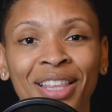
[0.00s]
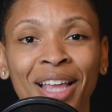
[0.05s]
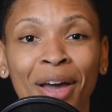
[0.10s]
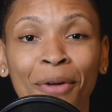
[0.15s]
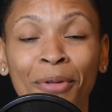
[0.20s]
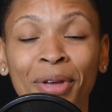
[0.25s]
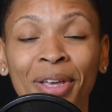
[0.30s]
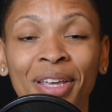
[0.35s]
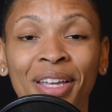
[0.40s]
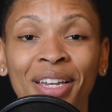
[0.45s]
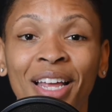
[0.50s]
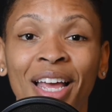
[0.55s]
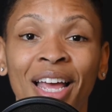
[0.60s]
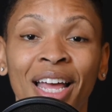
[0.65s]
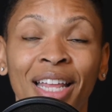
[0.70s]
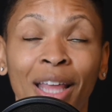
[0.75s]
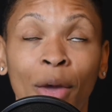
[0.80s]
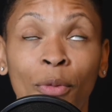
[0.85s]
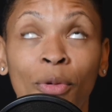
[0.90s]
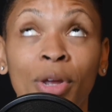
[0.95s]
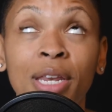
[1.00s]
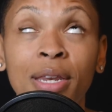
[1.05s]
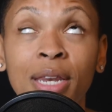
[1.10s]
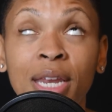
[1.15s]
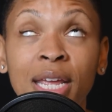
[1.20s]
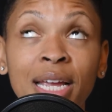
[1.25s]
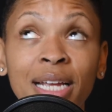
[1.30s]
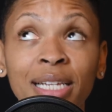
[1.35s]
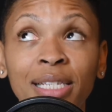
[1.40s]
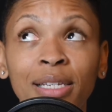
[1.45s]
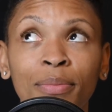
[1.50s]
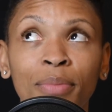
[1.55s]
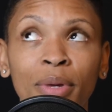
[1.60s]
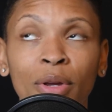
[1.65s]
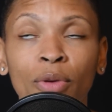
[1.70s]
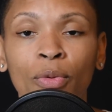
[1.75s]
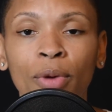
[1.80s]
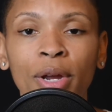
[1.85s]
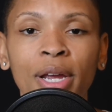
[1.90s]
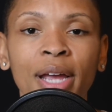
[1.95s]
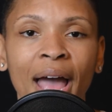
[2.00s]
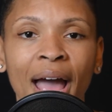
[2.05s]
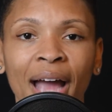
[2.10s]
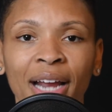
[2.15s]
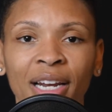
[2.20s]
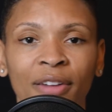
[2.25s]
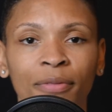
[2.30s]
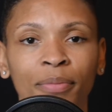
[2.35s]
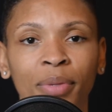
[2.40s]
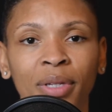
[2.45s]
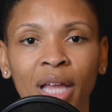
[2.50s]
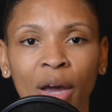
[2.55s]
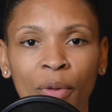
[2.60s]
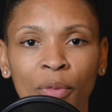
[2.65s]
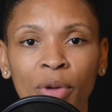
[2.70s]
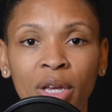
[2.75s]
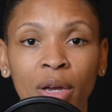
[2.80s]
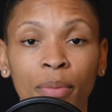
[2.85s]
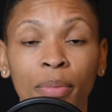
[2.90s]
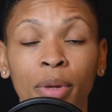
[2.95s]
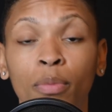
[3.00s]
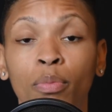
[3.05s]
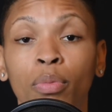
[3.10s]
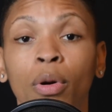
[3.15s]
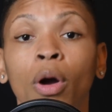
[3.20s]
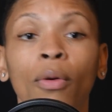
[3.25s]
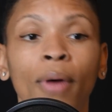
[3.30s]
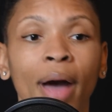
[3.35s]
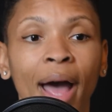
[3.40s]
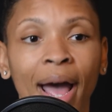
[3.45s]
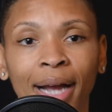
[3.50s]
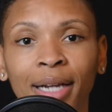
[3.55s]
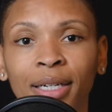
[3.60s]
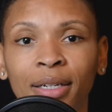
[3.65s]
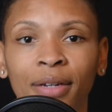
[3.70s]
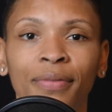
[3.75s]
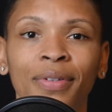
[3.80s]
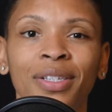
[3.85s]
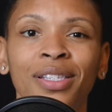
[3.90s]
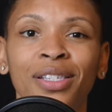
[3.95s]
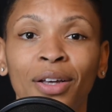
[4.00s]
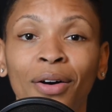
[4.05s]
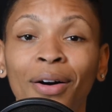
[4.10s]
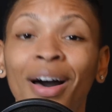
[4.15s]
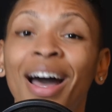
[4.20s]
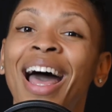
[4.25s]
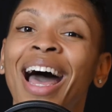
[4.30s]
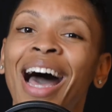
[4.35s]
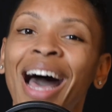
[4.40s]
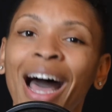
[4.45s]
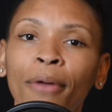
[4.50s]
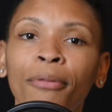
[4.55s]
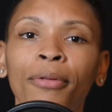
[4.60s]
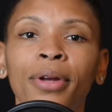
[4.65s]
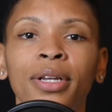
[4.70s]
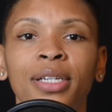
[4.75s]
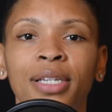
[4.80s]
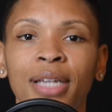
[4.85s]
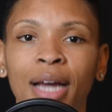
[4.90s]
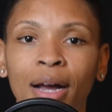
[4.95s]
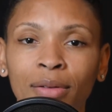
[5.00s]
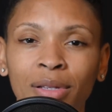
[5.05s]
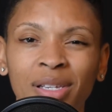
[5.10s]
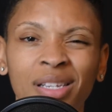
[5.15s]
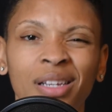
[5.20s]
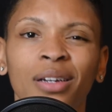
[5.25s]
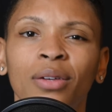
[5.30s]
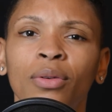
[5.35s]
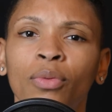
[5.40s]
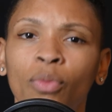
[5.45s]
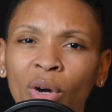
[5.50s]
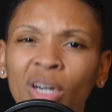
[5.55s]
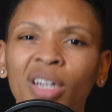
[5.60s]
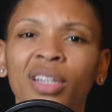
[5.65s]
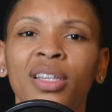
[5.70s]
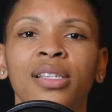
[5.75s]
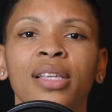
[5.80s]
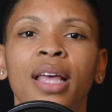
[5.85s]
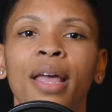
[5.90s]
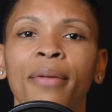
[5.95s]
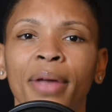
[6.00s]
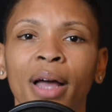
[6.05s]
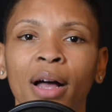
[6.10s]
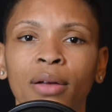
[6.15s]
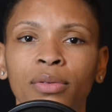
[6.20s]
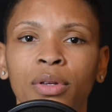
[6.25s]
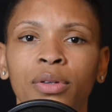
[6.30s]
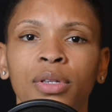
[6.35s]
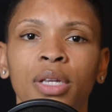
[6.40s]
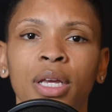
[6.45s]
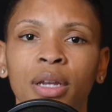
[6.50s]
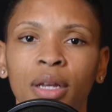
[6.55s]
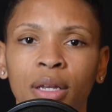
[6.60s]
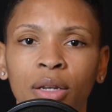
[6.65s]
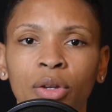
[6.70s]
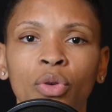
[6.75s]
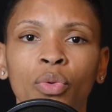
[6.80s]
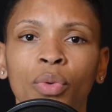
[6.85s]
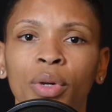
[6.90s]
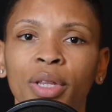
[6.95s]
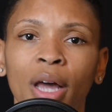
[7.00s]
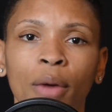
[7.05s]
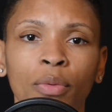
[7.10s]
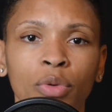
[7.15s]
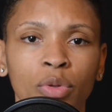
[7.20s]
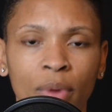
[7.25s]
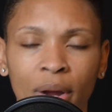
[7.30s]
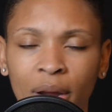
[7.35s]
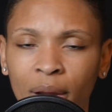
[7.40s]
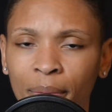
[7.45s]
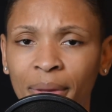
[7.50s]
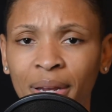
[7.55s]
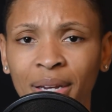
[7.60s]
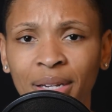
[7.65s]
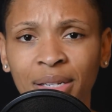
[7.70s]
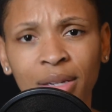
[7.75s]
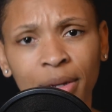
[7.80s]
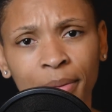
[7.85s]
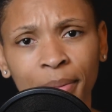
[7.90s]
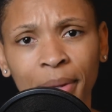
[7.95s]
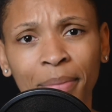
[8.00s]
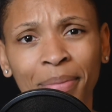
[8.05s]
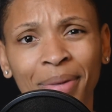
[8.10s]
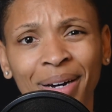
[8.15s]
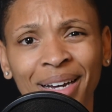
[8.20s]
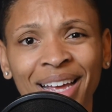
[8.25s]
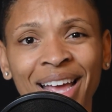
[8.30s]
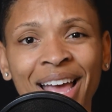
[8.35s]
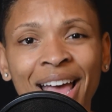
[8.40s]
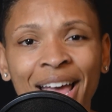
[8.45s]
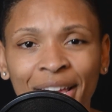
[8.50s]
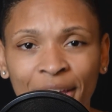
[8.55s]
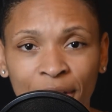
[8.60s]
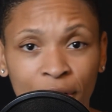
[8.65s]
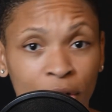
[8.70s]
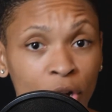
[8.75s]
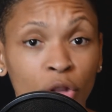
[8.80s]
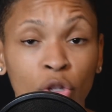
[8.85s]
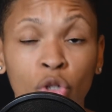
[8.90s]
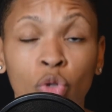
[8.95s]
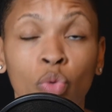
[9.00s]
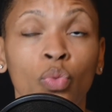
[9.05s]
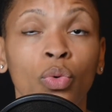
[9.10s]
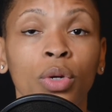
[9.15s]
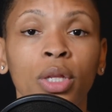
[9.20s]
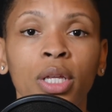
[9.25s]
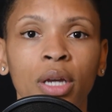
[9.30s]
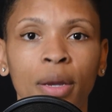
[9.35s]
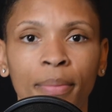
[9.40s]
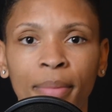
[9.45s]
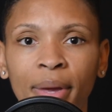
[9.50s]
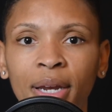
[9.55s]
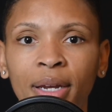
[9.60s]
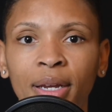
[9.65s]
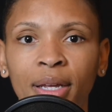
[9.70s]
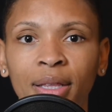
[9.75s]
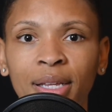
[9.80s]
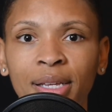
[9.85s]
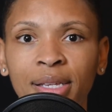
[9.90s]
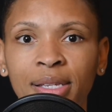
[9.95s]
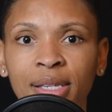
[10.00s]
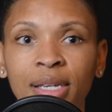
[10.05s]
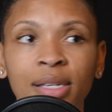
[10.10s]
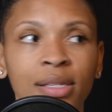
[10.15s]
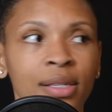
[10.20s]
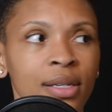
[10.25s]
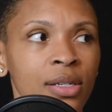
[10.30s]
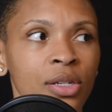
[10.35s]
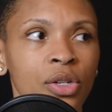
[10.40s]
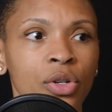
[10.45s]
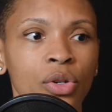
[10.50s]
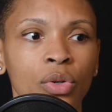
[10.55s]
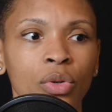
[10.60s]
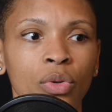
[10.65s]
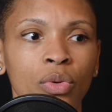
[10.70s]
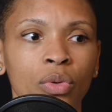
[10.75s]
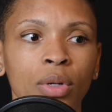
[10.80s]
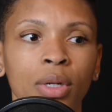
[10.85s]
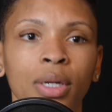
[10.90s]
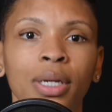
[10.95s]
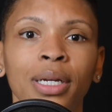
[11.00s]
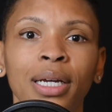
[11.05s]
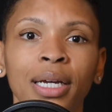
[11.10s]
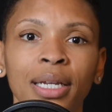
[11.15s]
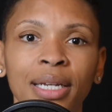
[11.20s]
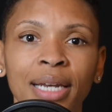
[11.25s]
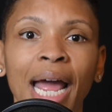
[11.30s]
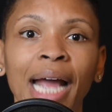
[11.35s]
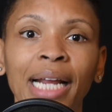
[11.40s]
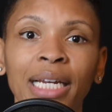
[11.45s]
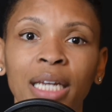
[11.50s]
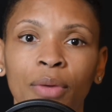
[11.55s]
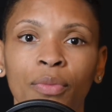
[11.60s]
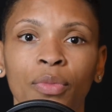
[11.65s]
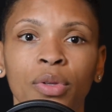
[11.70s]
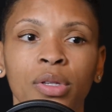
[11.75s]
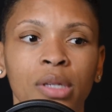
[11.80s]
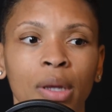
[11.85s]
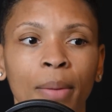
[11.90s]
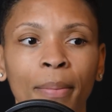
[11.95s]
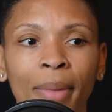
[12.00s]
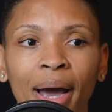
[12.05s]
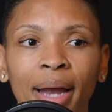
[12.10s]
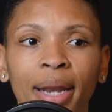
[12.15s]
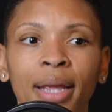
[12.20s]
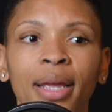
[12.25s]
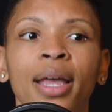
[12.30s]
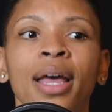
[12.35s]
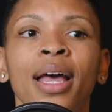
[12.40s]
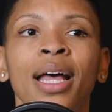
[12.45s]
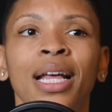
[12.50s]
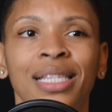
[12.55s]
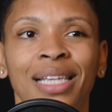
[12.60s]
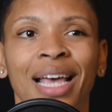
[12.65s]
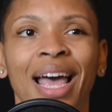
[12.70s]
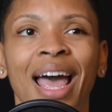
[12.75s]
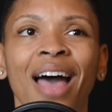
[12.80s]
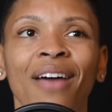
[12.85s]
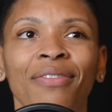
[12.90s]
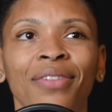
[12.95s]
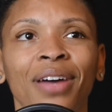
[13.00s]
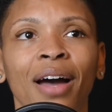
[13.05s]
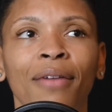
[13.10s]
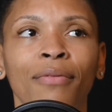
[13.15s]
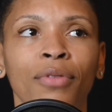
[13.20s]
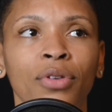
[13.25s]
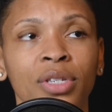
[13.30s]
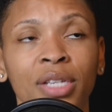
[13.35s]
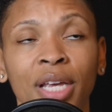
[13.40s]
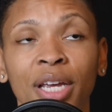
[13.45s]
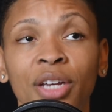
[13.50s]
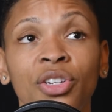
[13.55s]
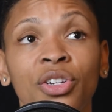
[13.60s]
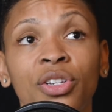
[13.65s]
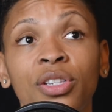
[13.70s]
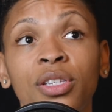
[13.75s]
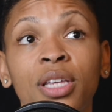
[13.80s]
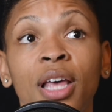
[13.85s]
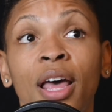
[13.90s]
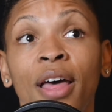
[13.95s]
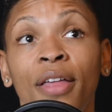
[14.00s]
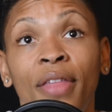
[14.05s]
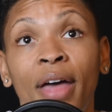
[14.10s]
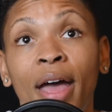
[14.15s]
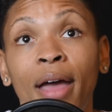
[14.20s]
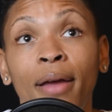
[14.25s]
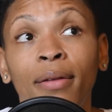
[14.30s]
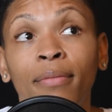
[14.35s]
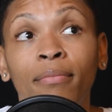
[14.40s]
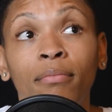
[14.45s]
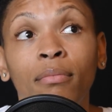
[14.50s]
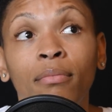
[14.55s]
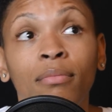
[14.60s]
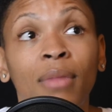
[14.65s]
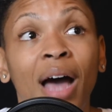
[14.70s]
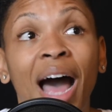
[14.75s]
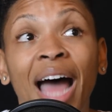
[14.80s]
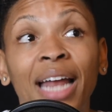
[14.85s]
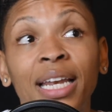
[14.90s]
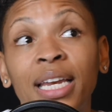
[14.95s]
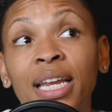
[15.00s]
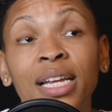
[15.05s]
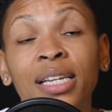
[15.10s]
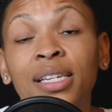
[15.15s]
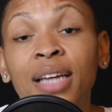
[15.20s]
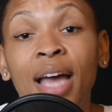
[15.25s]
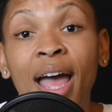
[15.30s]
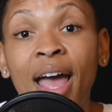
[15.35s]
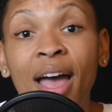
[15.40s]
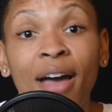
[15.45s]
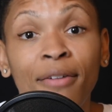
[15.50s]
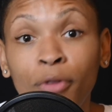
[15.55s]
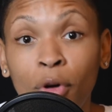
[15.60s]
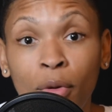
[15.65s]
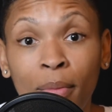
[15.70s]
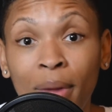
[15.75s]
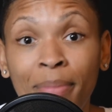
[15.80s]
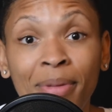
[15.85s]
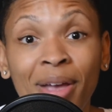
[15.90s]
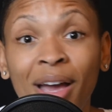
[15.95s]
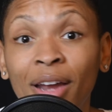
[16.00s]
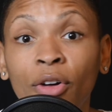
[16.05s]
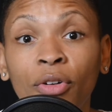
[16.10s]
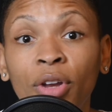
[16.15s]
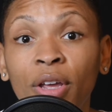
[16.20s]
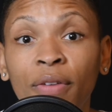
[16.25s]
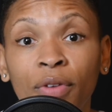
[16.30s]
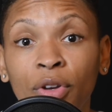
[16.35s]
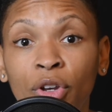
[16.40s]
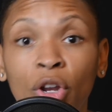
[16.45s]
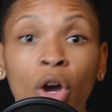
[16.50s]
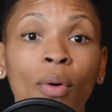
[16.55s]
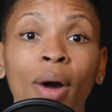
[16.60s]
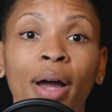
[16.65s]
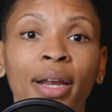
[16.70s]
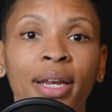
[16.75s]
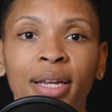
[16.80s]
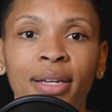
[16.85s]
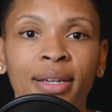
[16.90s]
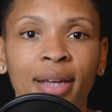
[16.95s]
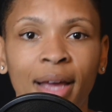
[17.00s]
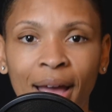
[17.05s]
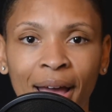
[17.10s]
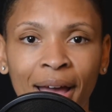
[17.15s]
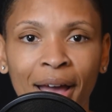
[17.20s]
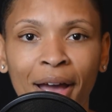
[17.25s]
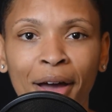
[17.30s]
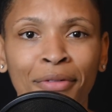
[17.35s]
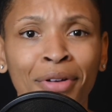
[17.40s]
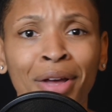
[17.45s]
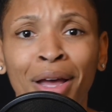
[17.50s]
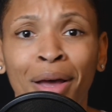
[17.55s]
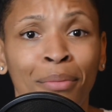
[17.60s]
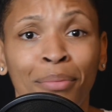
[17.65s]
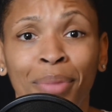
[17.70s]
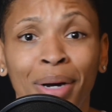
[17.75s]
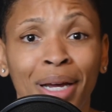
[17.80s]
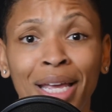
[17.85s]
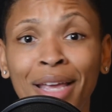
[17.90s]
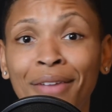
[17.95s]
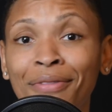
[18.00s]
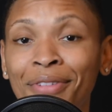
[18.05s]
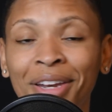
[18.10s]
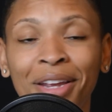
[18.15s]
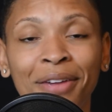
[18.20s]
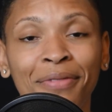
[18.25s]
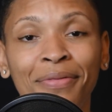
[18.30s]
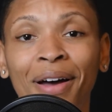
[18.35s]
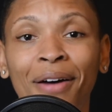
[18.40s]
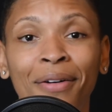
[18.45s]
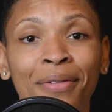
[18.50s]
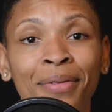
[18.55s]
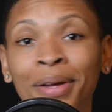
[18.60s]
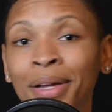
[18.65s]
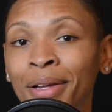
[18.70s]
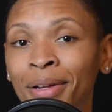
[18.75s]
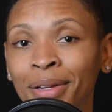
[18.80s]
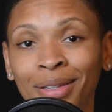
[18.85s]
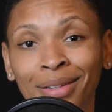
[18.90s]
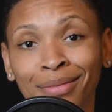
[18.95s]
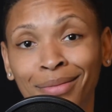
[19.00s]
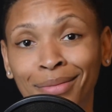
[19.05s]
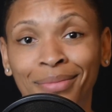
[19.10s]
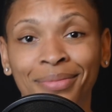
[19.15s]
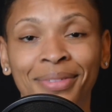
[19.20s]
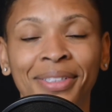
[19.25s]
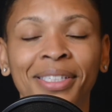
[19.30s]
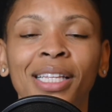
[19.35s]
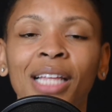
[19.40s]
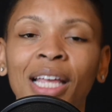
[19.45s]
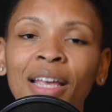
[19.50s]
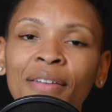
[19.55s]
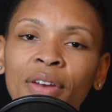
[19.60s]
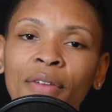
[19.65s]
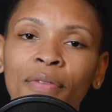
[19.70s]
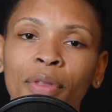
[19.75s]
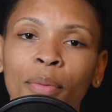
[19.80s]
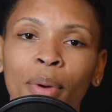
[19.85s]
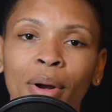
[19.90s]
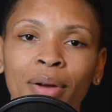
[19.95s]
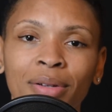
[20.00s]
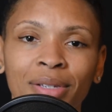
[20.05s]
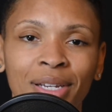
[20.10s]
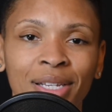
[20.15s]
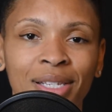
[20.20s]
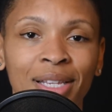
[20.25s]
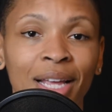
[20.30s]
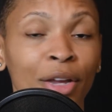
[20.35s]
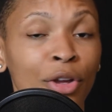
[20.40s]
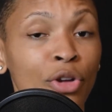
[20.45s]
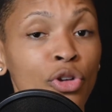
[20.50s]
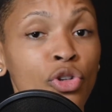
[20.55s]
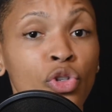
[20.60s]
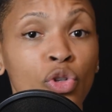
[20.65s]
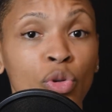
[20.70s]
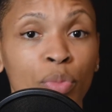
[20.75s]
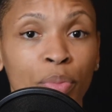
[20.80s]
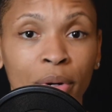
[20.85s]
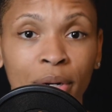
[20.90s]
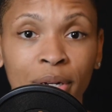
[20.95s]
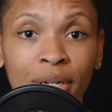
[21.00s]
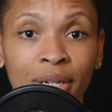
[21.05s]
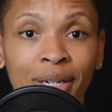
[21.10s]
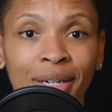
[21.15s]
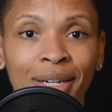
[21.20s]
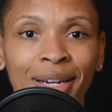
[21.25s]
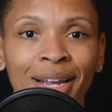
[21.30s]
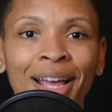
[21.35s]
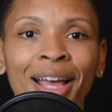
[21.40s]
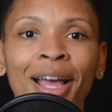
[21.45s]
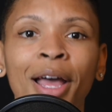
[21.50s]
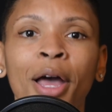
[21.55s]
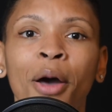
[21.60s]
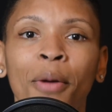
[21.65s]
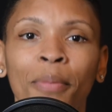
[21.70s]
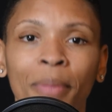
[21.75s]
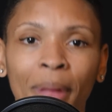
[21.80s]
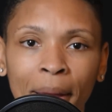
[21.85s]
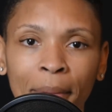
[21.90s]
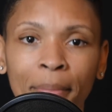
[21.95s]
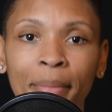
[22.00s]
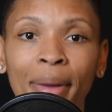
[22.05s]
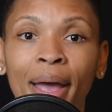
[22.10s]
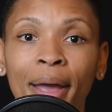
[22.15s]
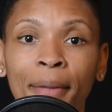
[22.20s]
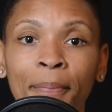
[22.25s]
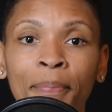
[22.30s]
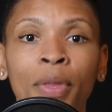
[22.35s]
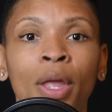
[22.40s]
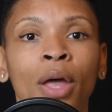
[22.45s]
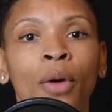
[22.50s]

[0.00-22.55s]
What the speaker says: that we need to be reactive, but that we can be proactive. And so I reached out to one of the same counselors and a new one that was recommended to me. But your girl is really committed in this season to connecting with somebody to have conversations that I need to have, or maybe I don't even know I need to have. But even if the person is like, you're super good, I'm like, bet.